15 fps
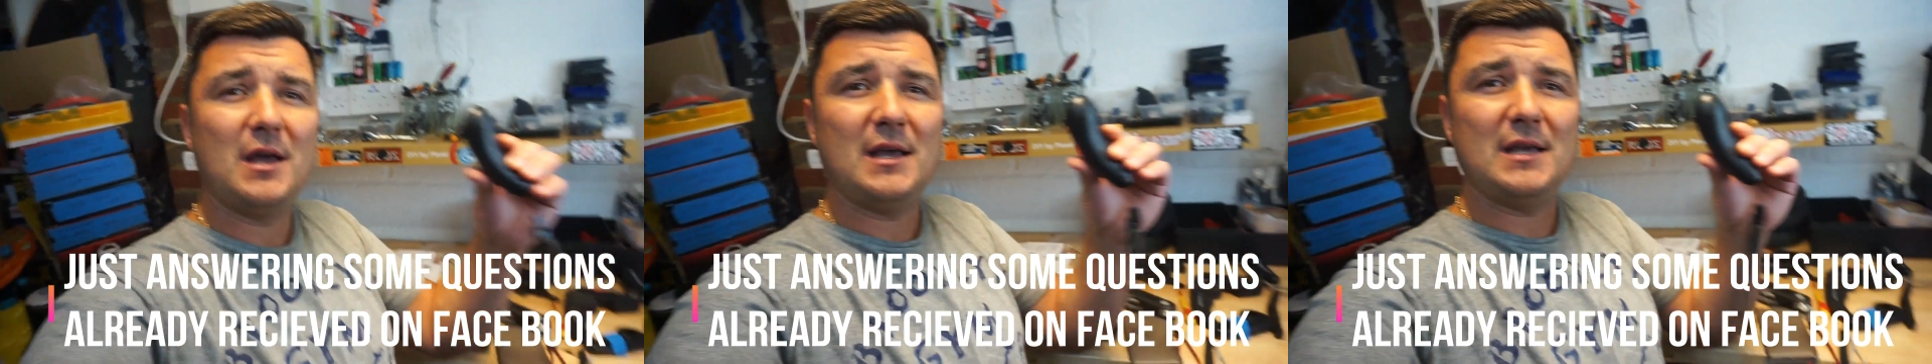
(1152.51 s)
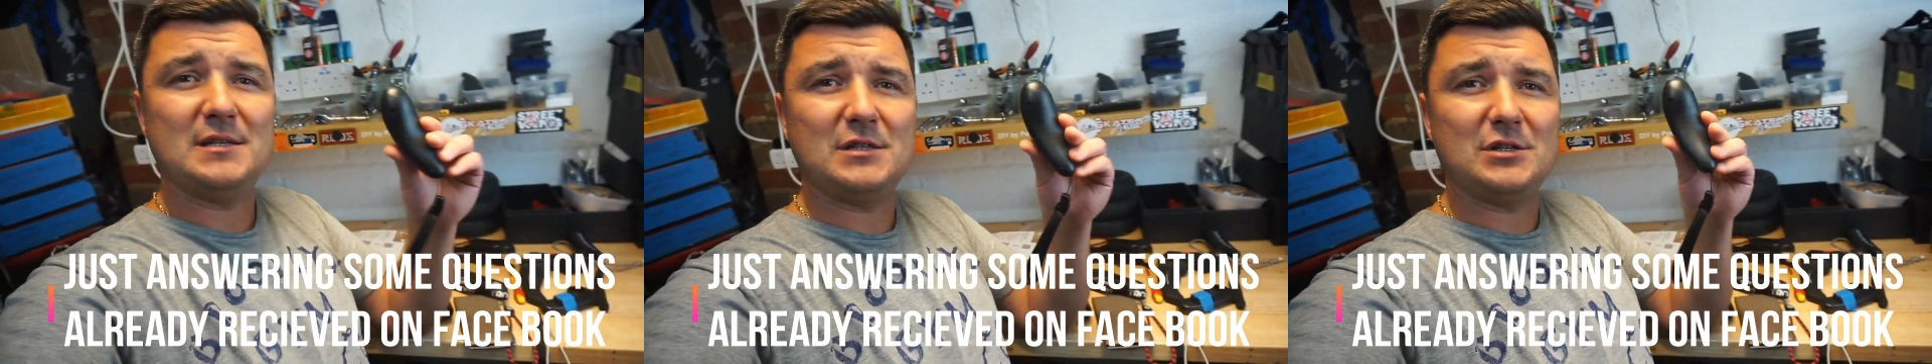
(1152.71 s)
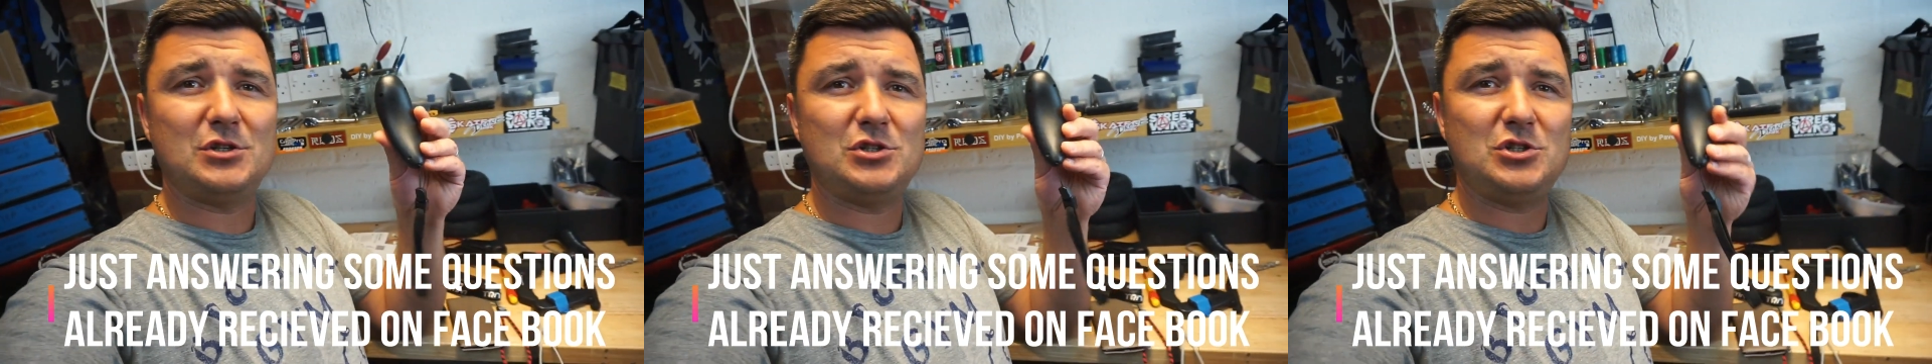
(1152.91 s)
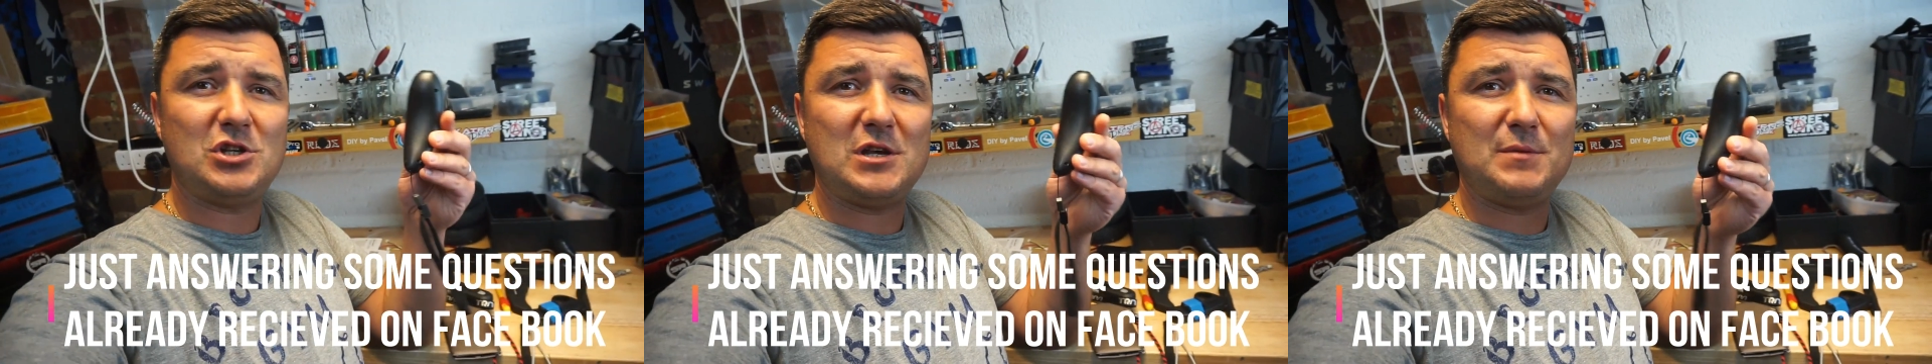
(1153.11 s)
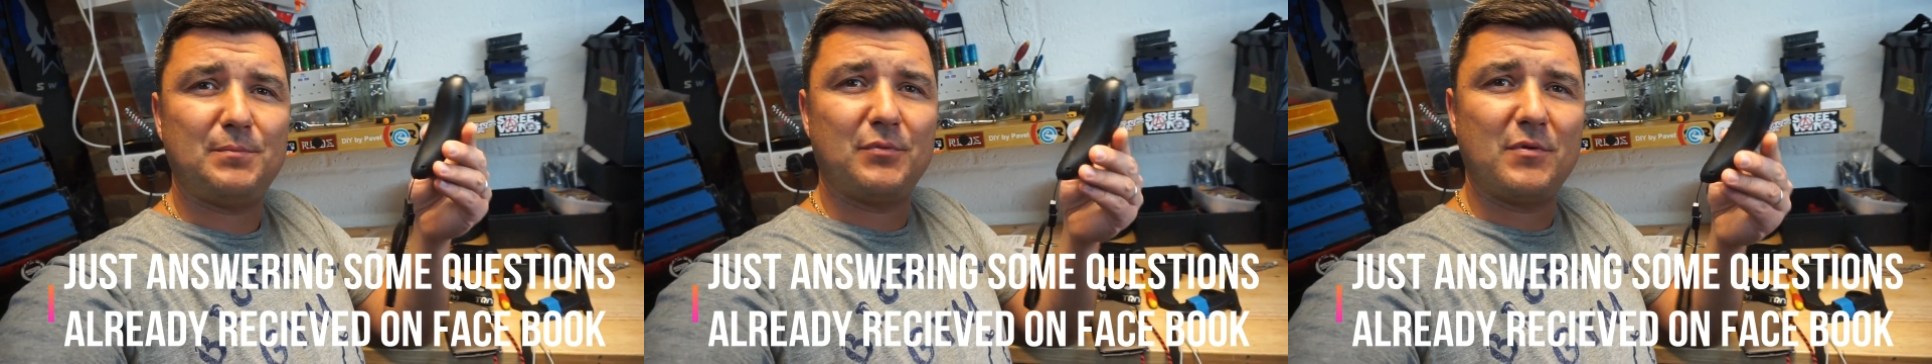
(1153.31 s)
is this
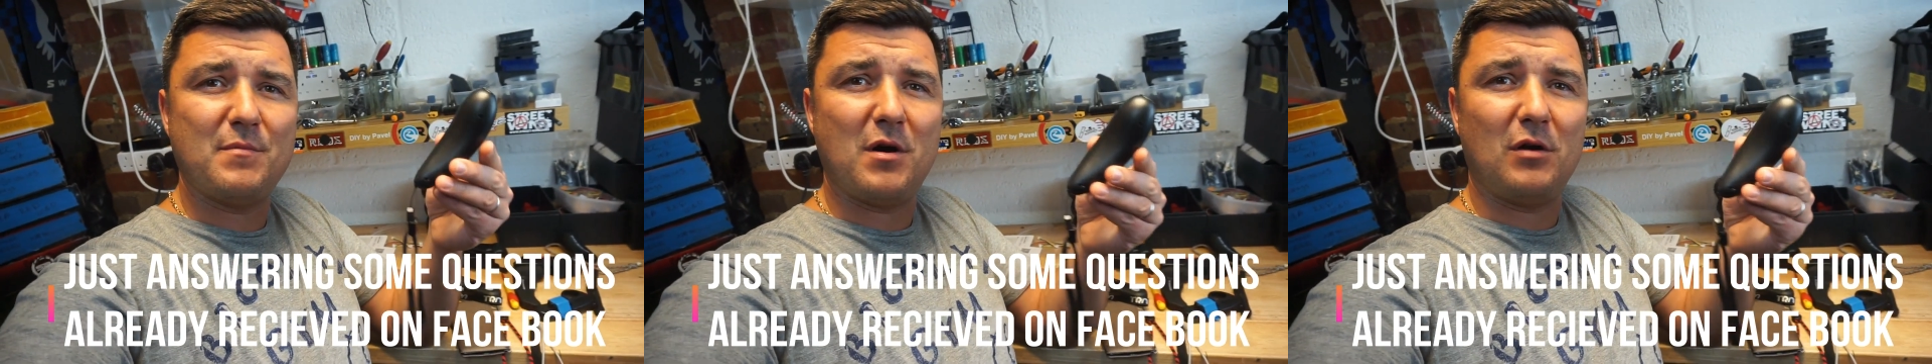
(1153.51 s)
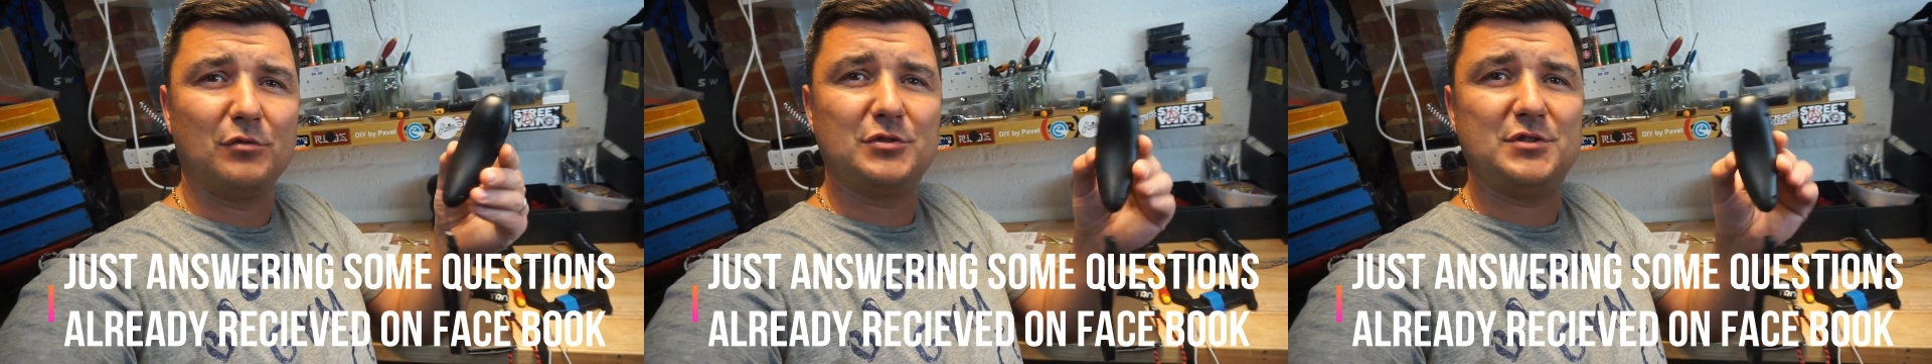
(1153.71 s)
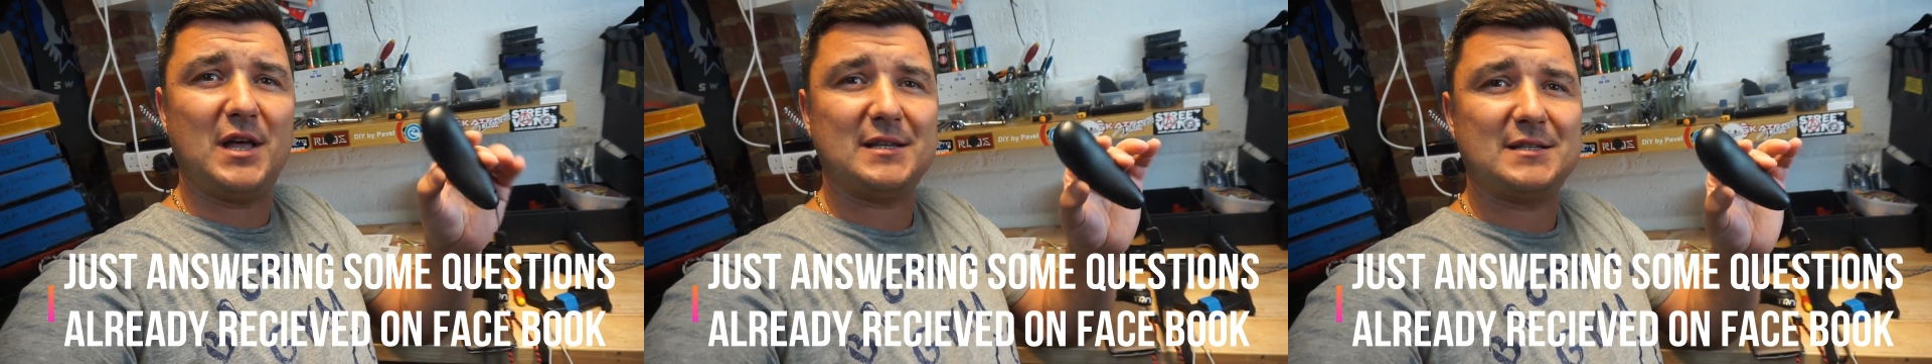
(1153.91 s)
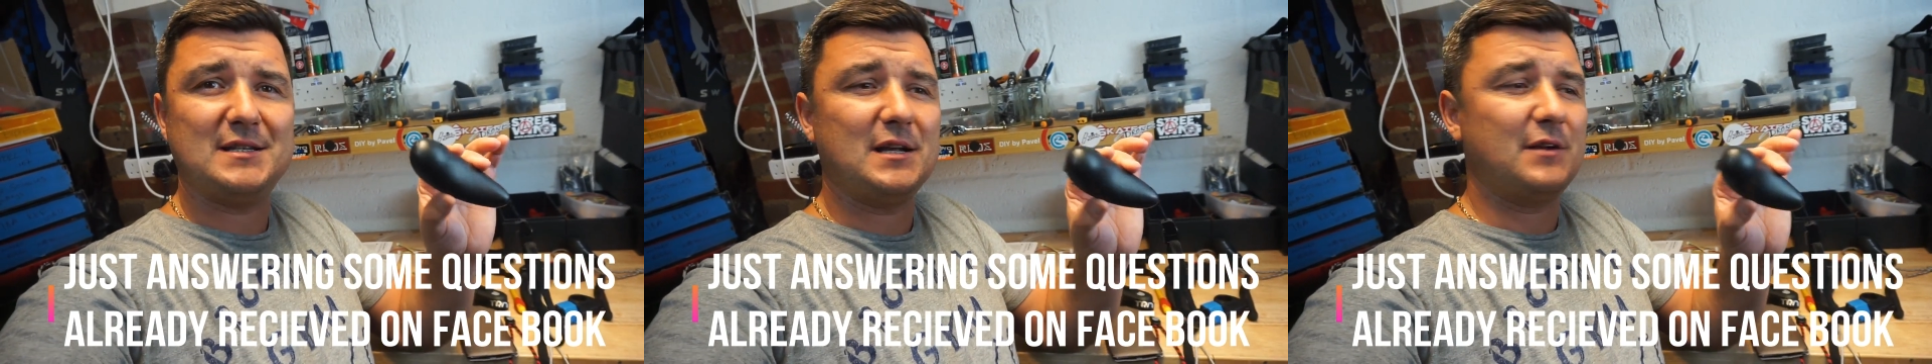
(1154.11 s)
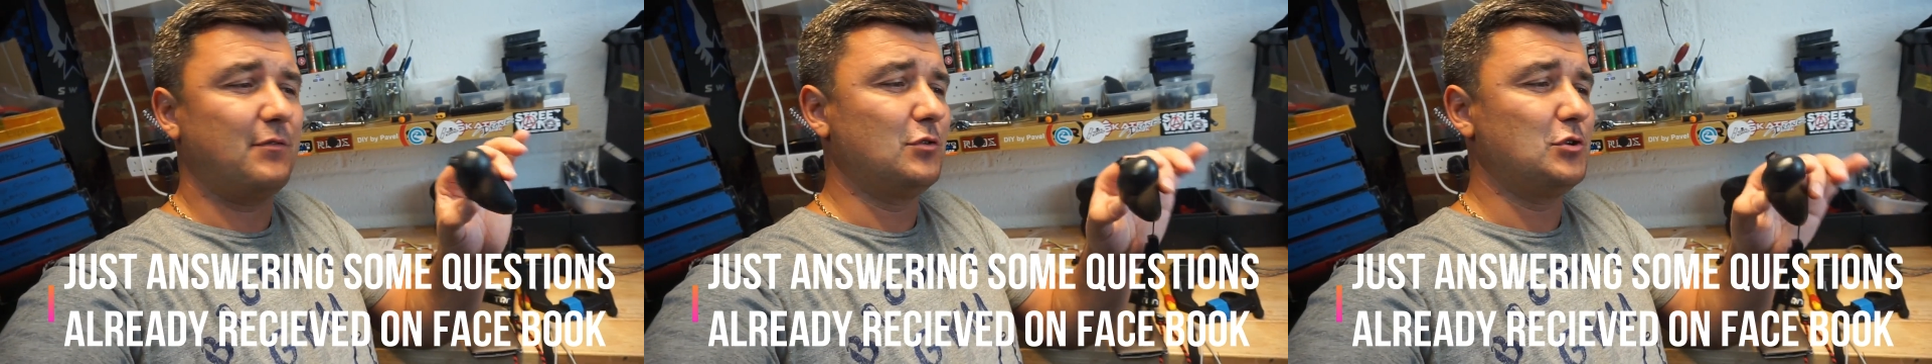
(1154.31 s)
cheap remote that
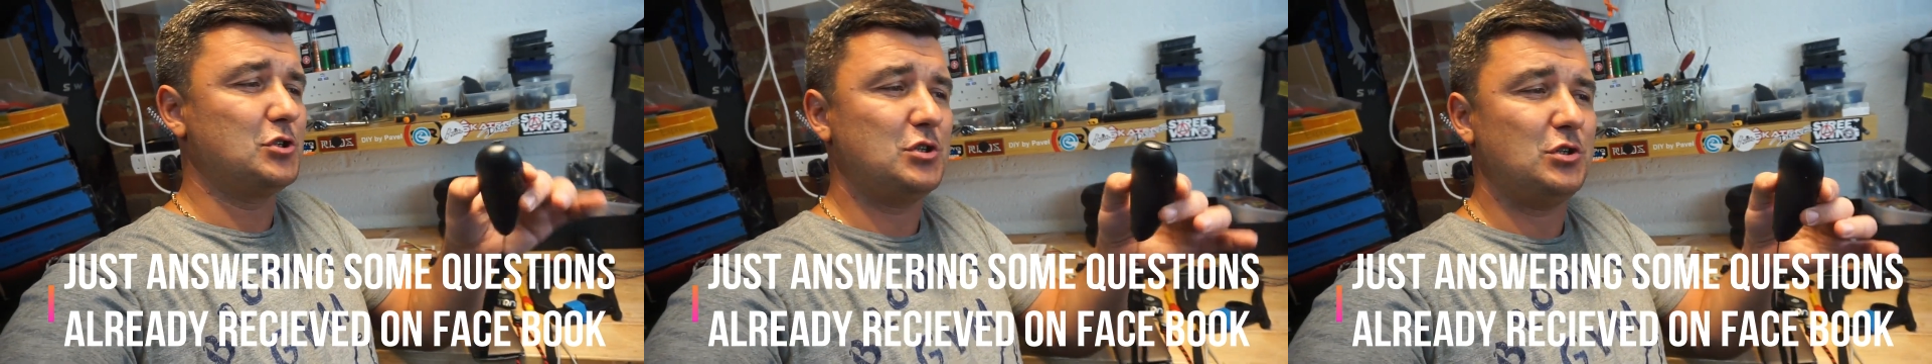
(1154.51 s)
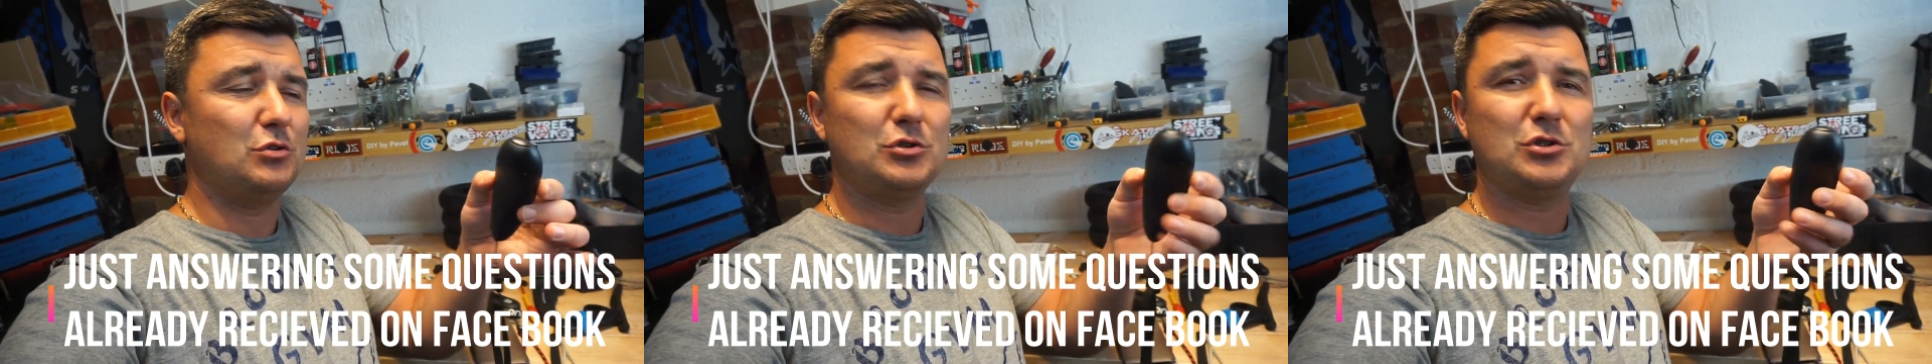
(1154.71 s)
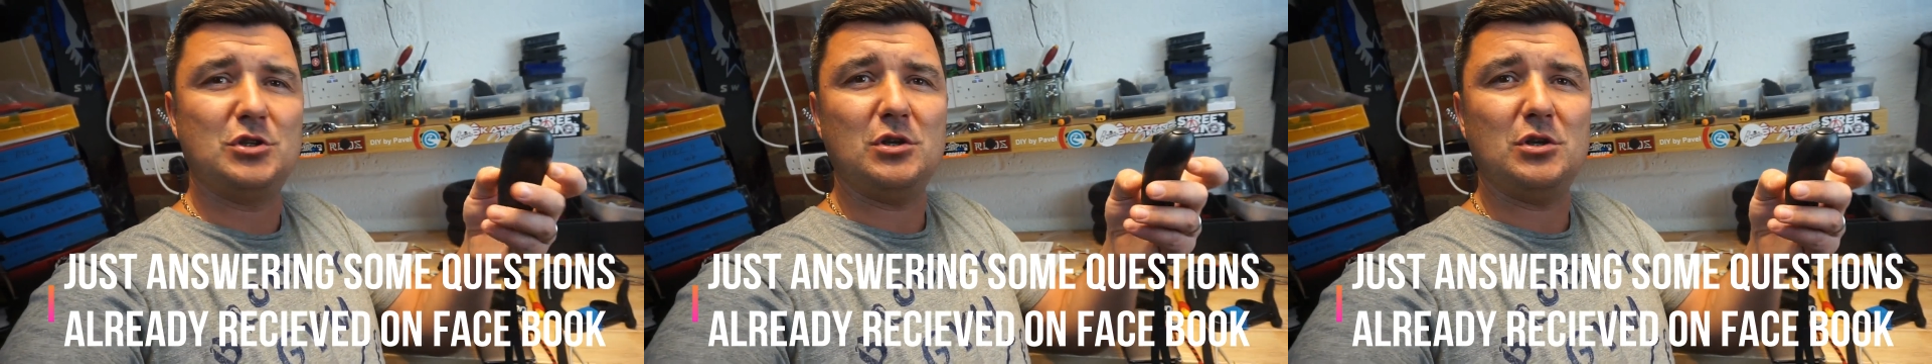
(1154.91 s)
Sleek Revolution used